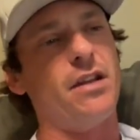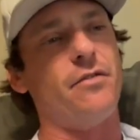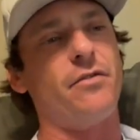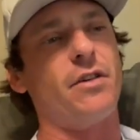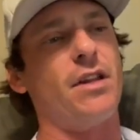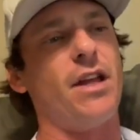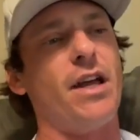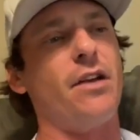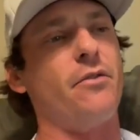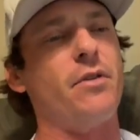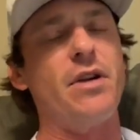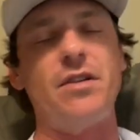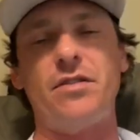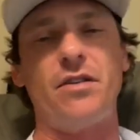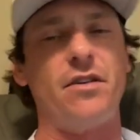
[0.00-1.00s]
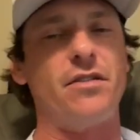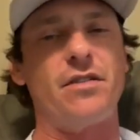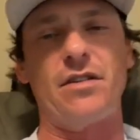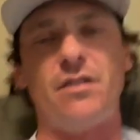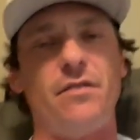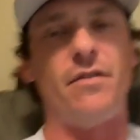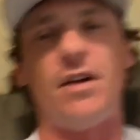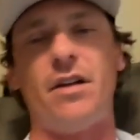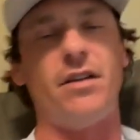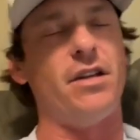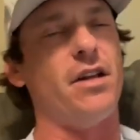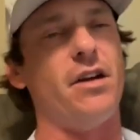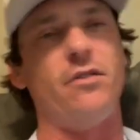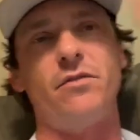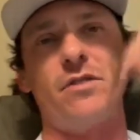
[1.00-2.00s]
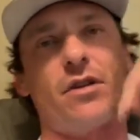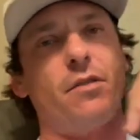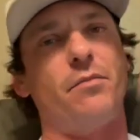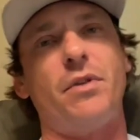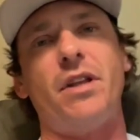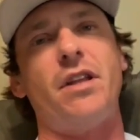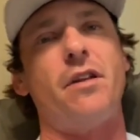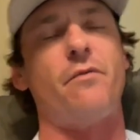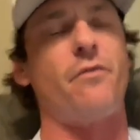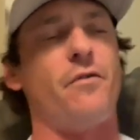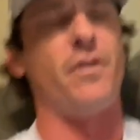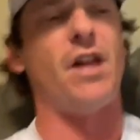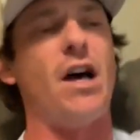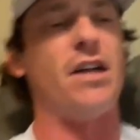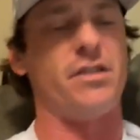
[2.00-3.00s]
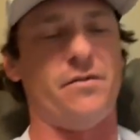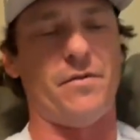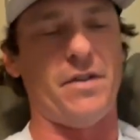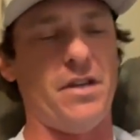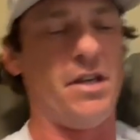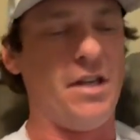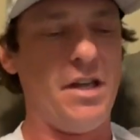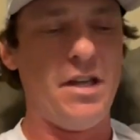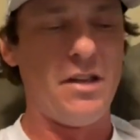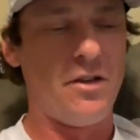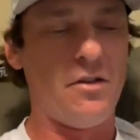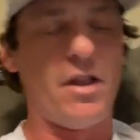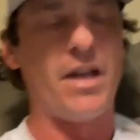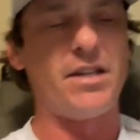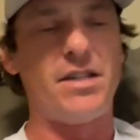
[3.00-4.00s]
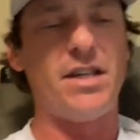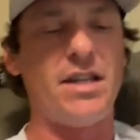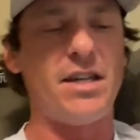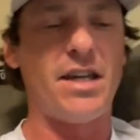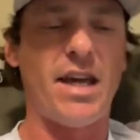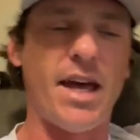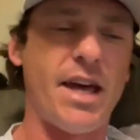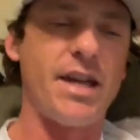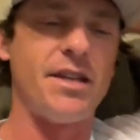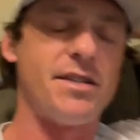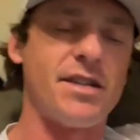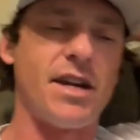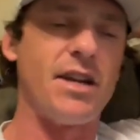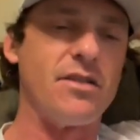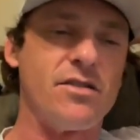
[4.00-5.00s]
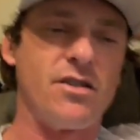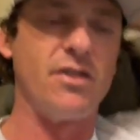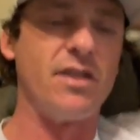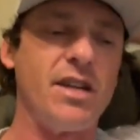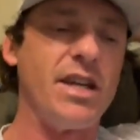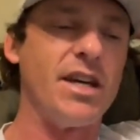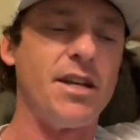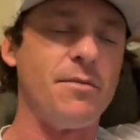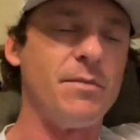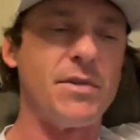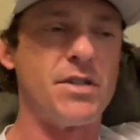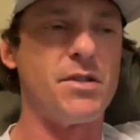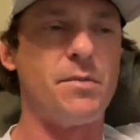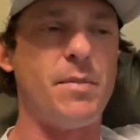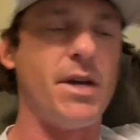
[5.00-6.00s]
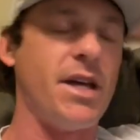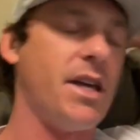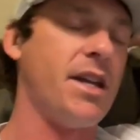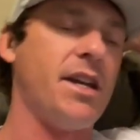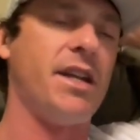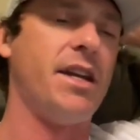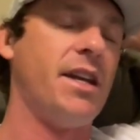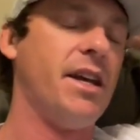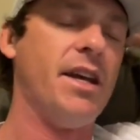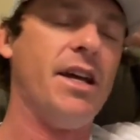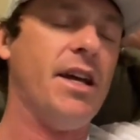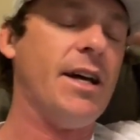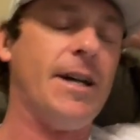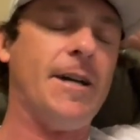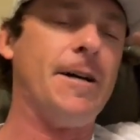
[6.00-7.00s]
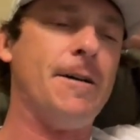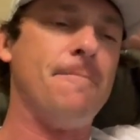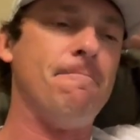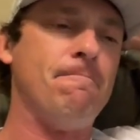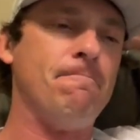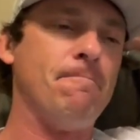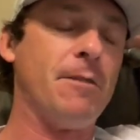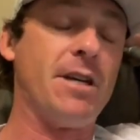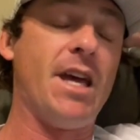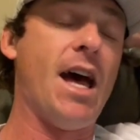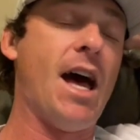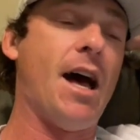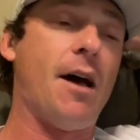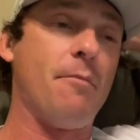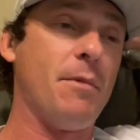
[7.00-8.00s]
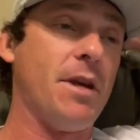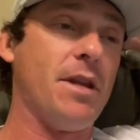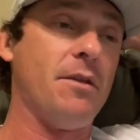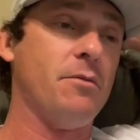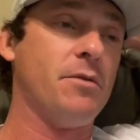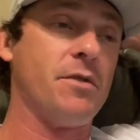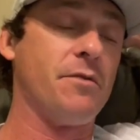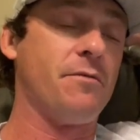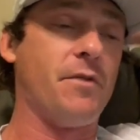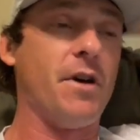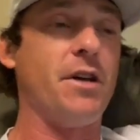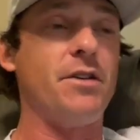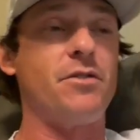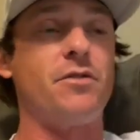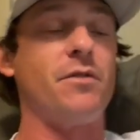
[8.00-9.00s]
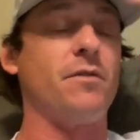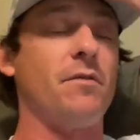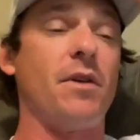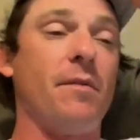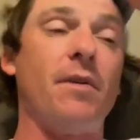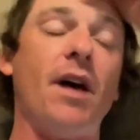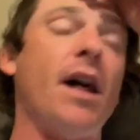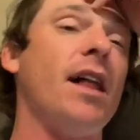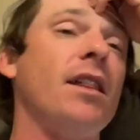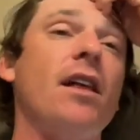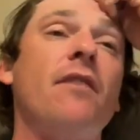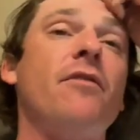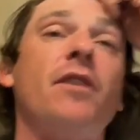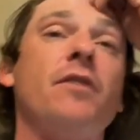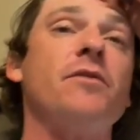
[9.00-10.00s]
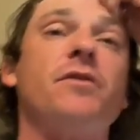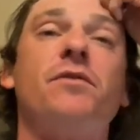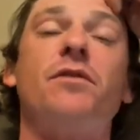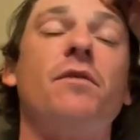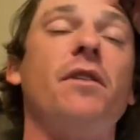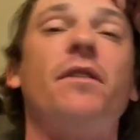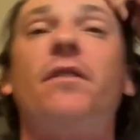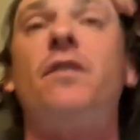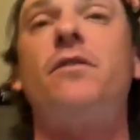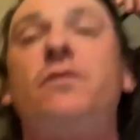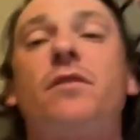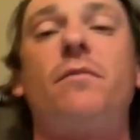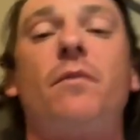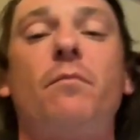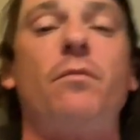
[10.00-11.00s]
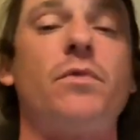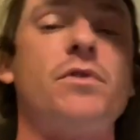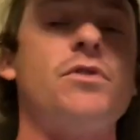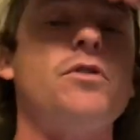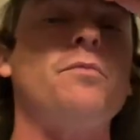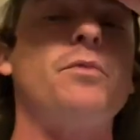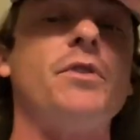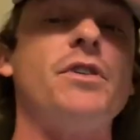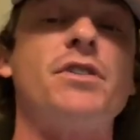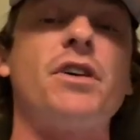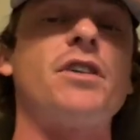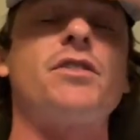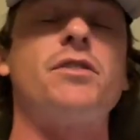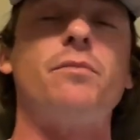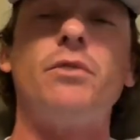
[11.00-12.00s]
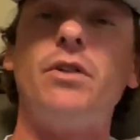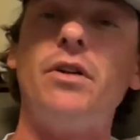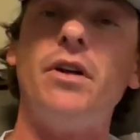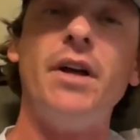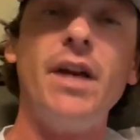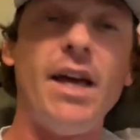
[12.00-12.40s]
different like research and develop. You know, it was a completely different philosophy. They're like tin cans, and I just couldn't get them to spin. And um, but yeah. I mean, it was a fun. I love those those super adjustable